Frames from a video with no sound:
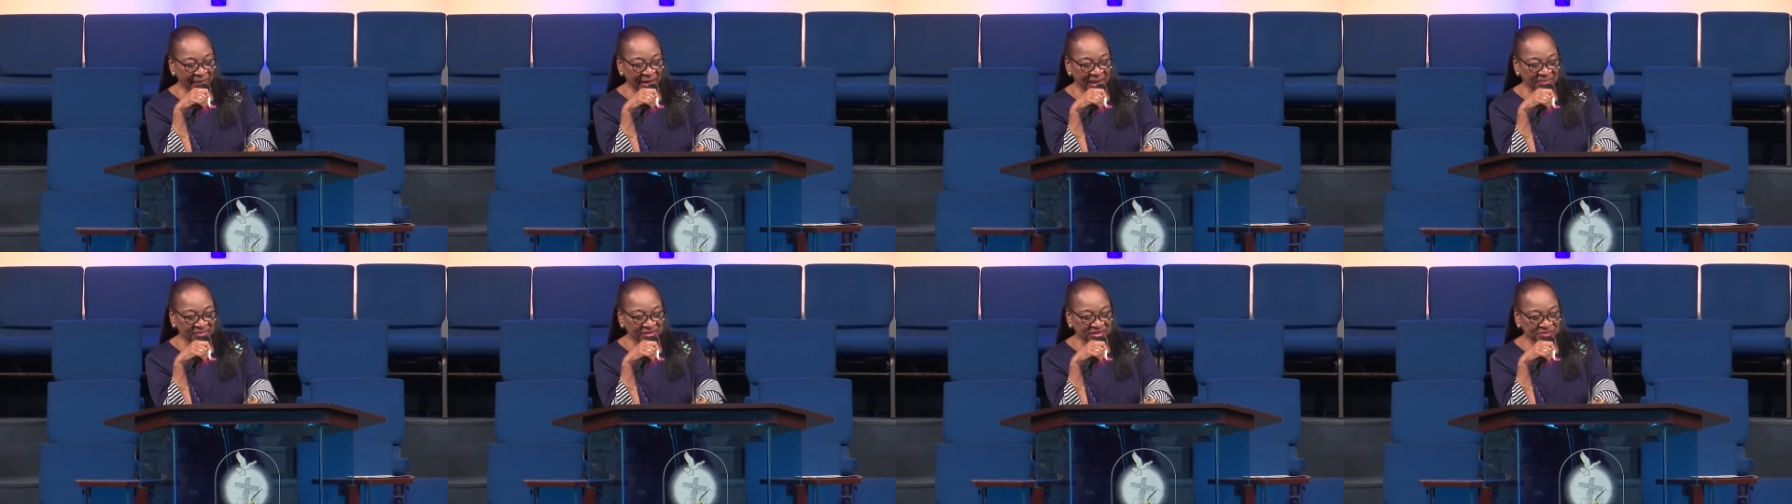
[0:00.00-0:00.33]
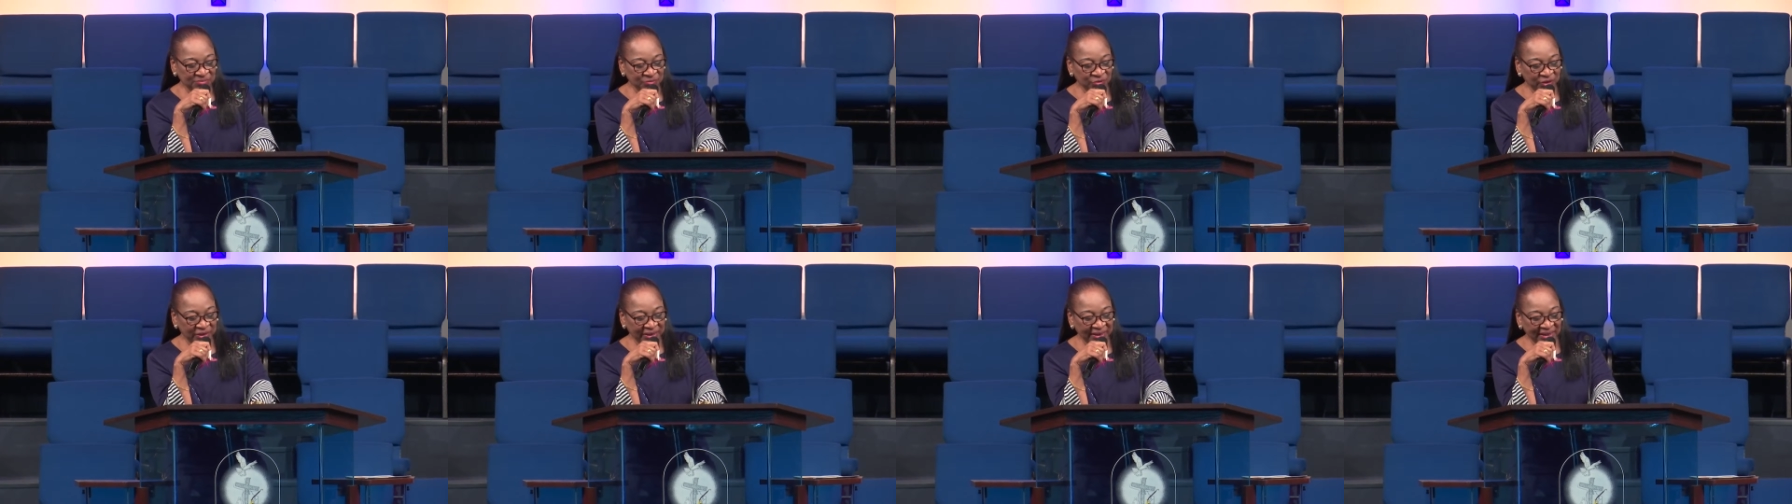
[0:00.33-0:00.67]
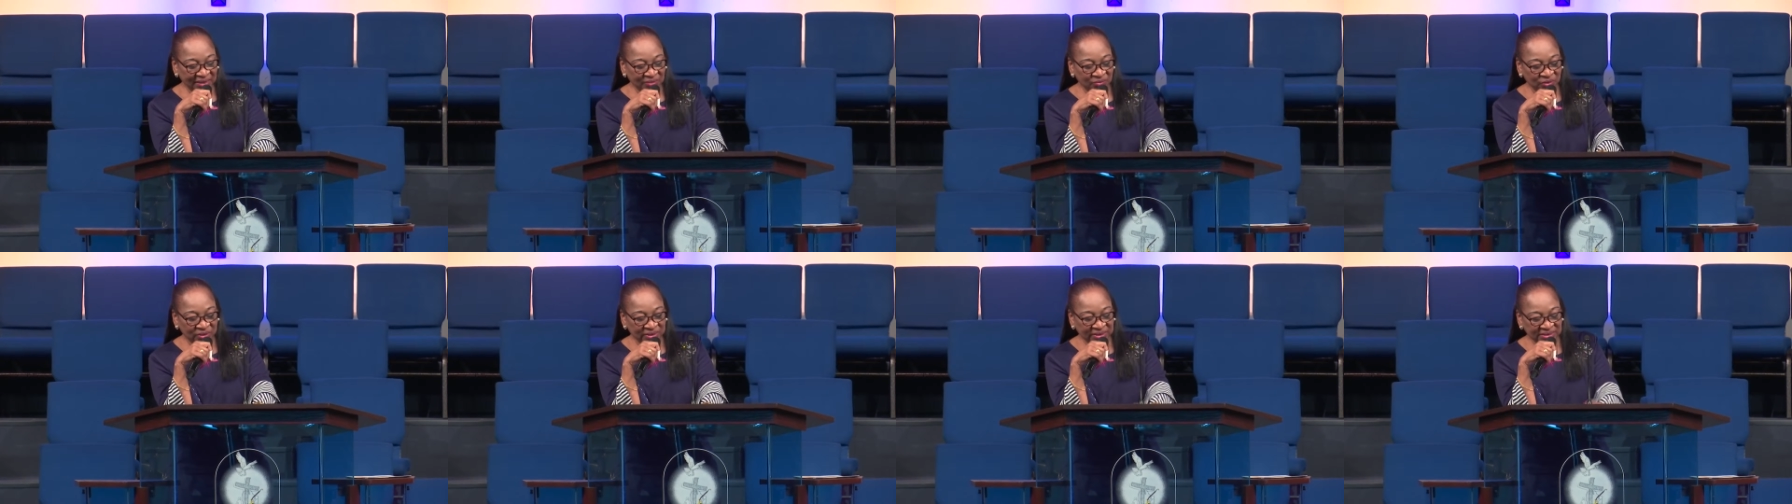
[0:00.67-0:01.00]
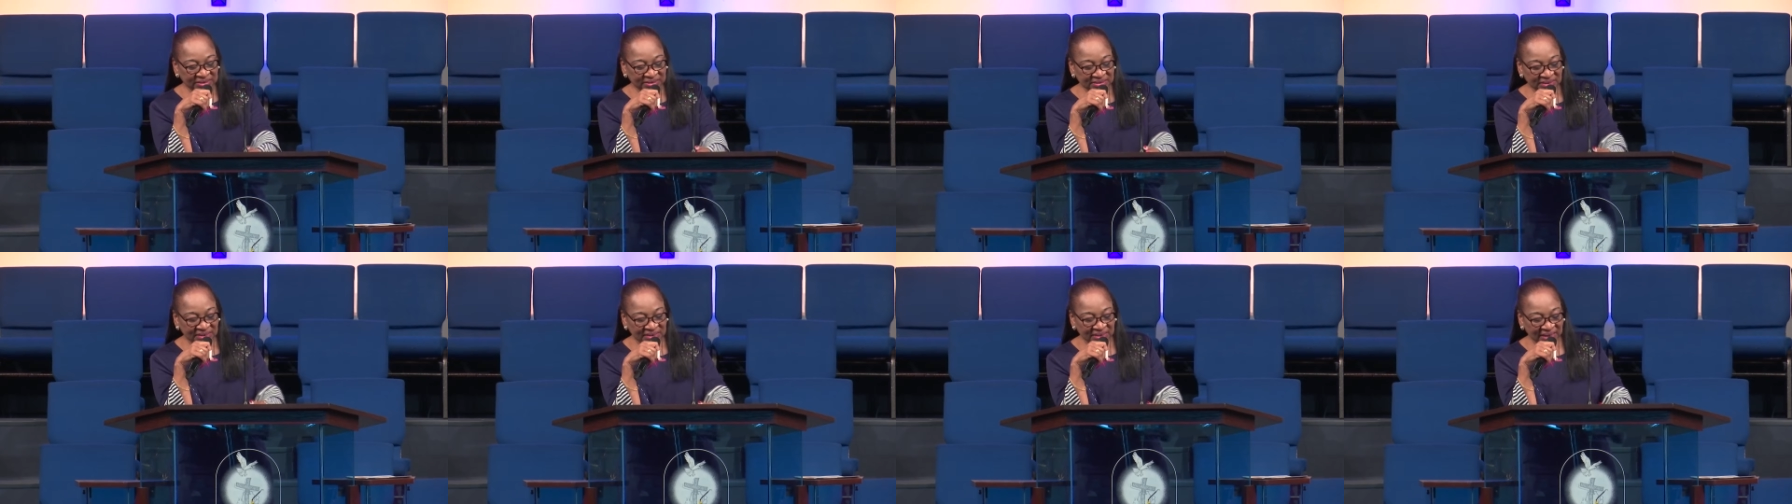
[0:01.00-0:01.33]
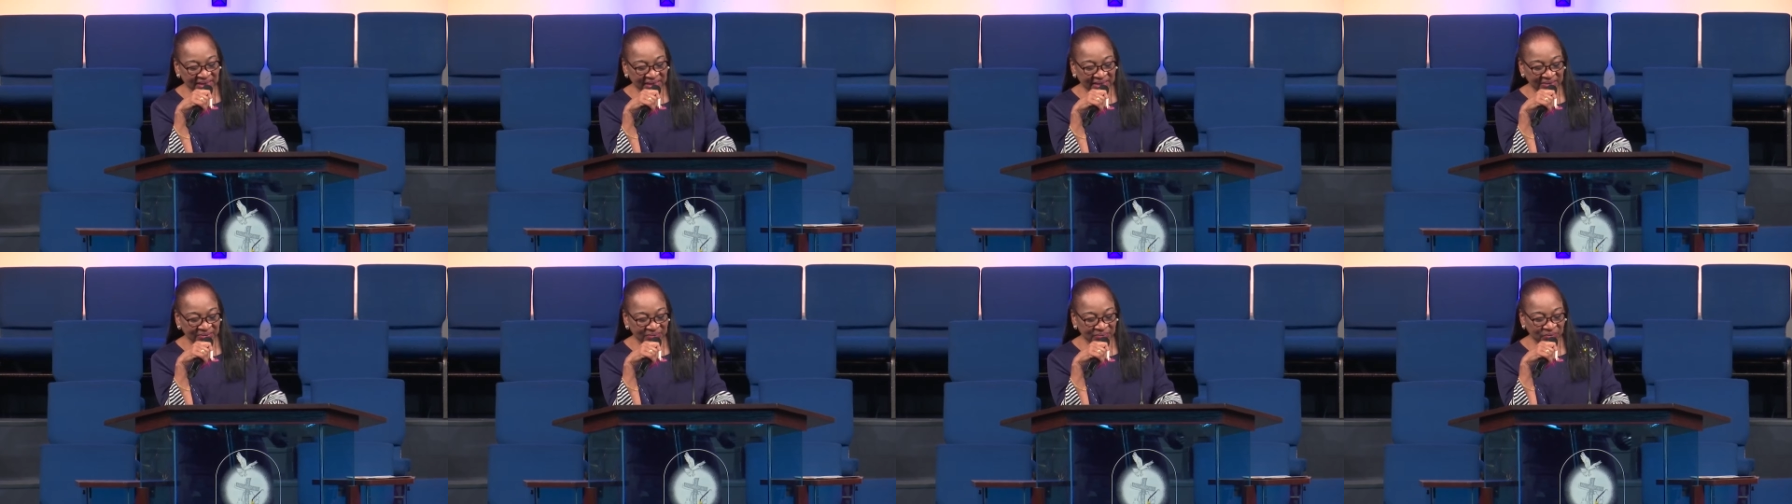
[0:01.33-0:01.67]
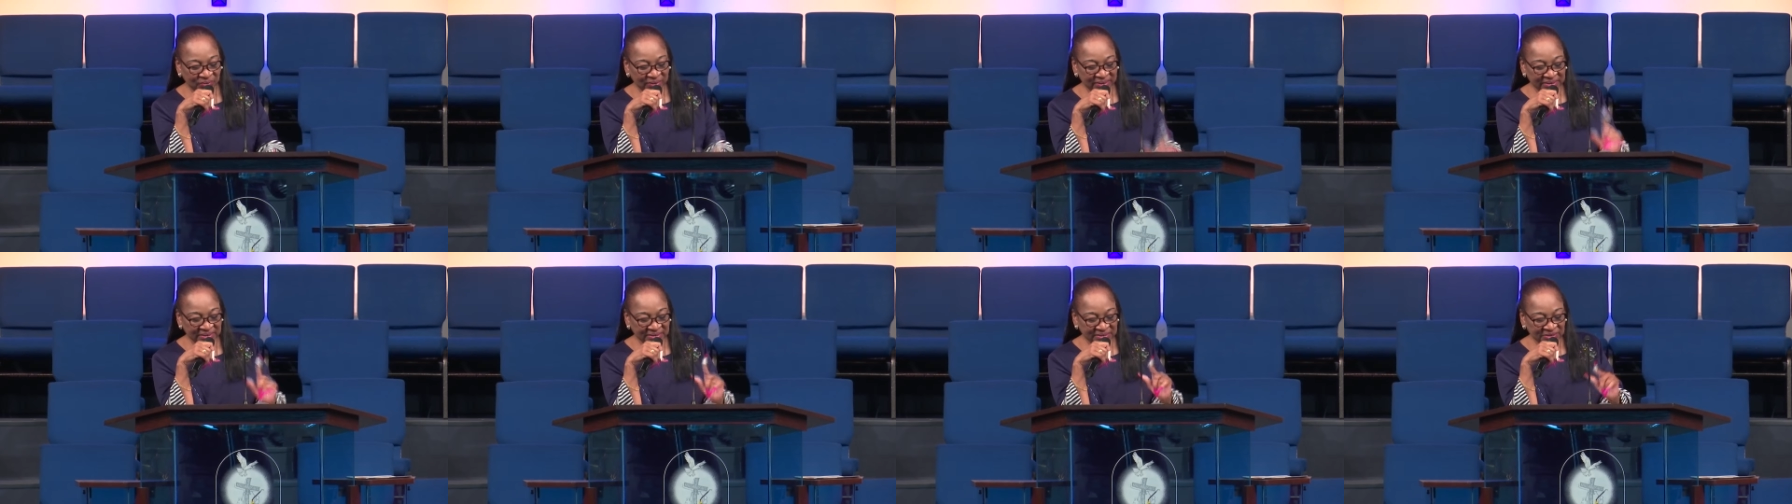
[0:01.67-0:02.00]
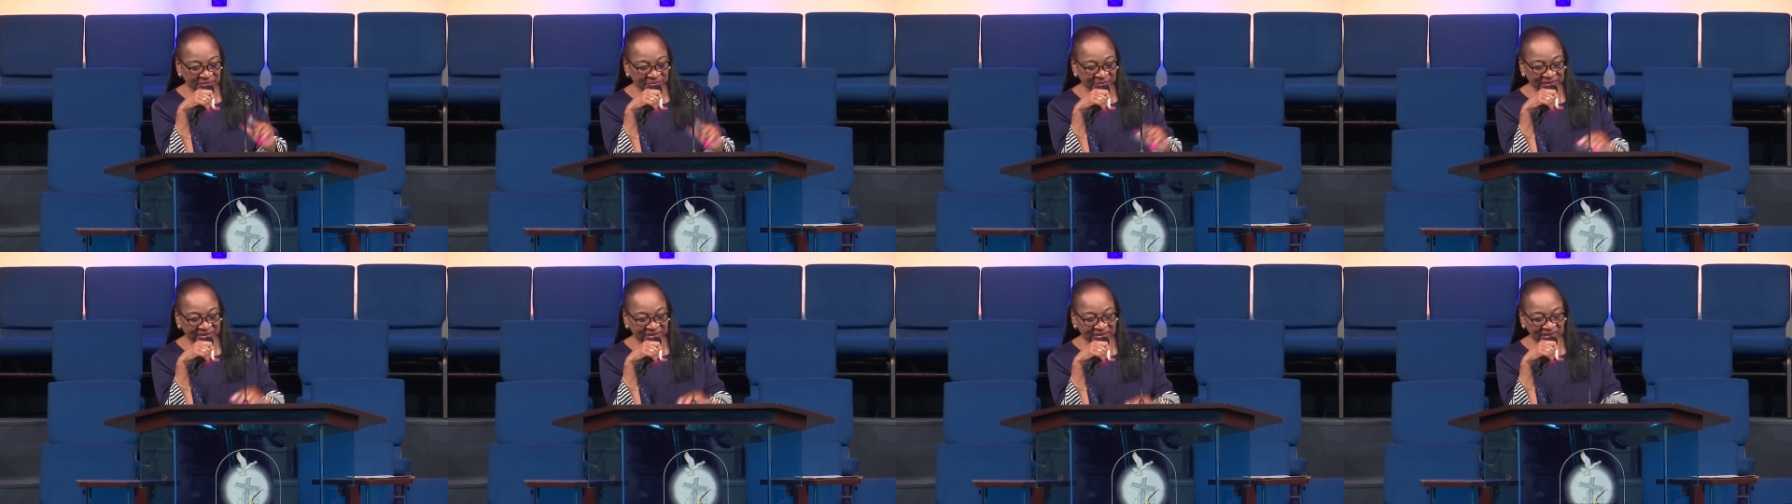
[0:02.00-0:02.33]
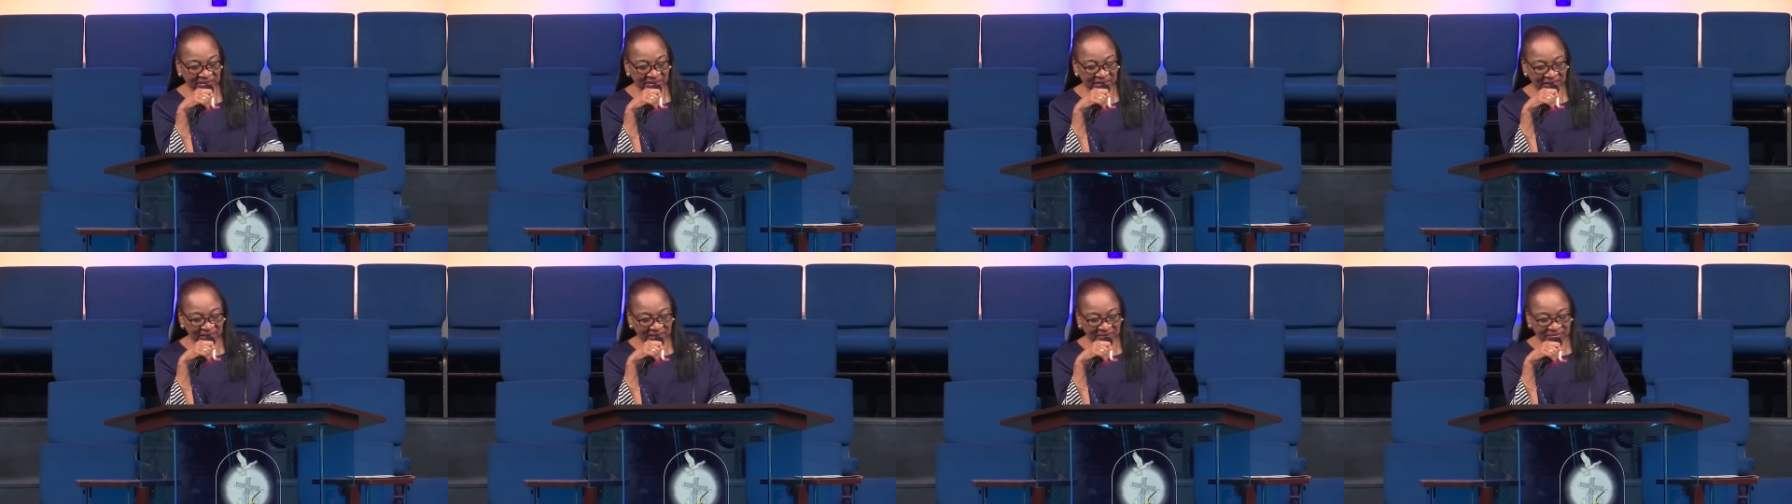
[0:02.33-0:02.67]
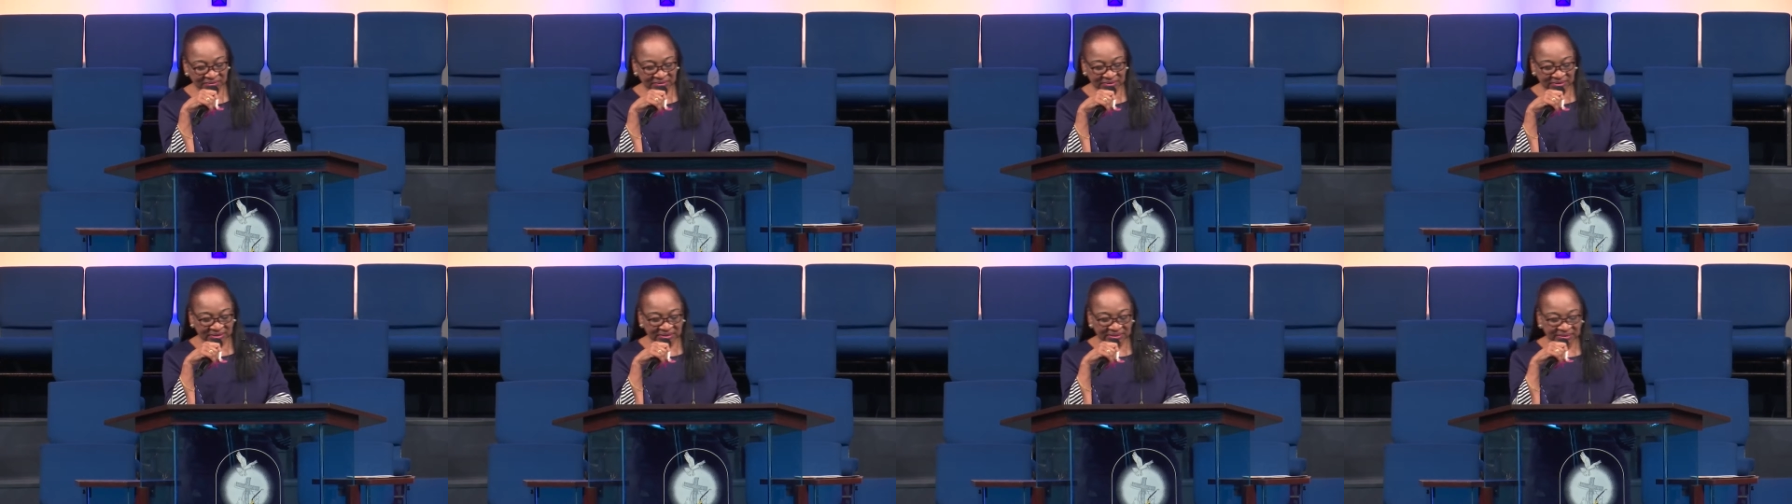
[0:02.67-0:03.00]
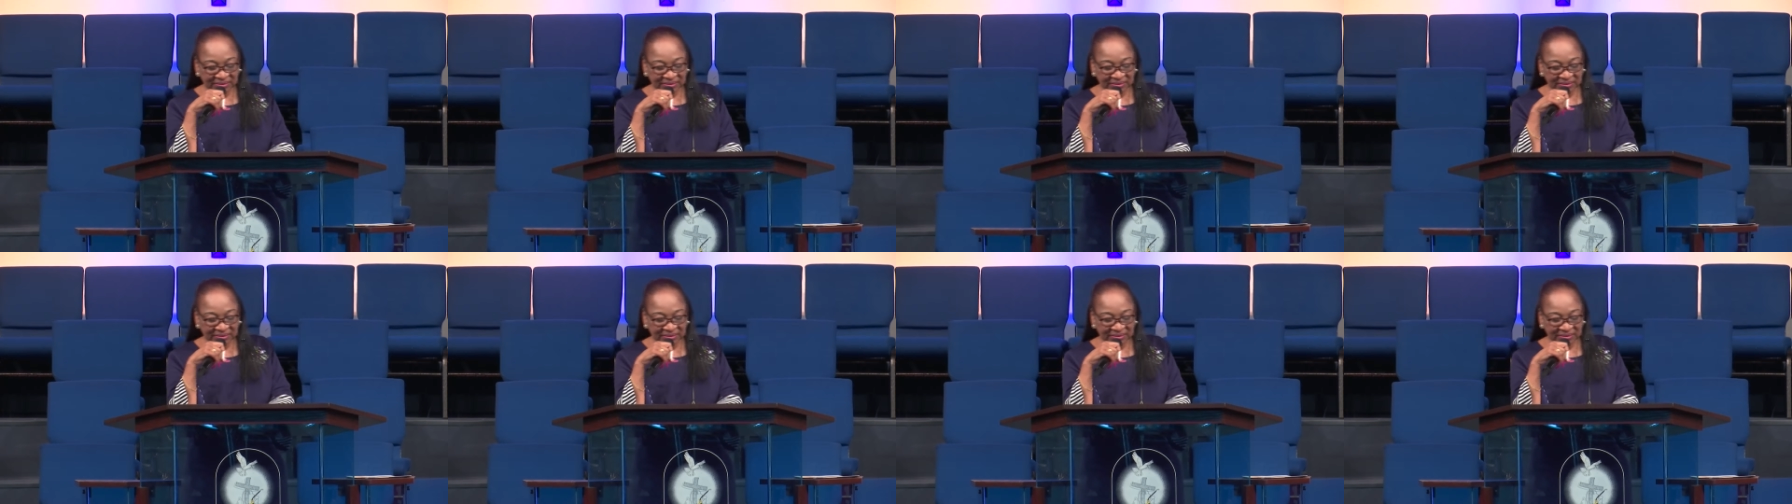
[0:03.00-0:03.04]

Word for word: This morning, I wanted to look at one special account.